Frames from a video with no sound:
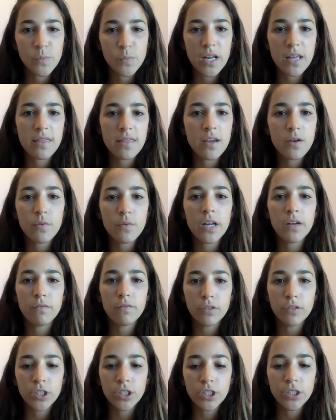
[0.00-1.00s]
But I think what I've
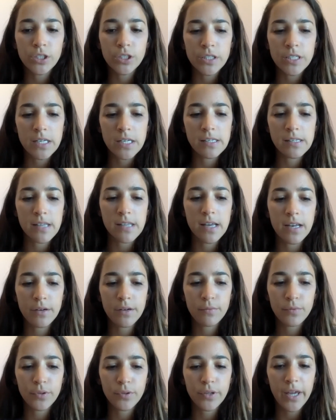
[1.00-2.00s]
learned is that
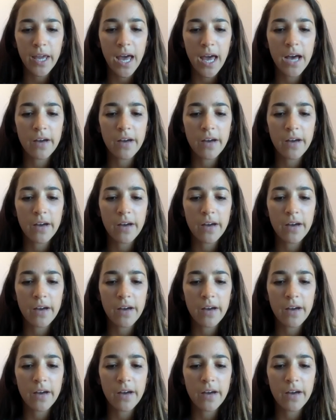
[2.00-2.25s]
I really have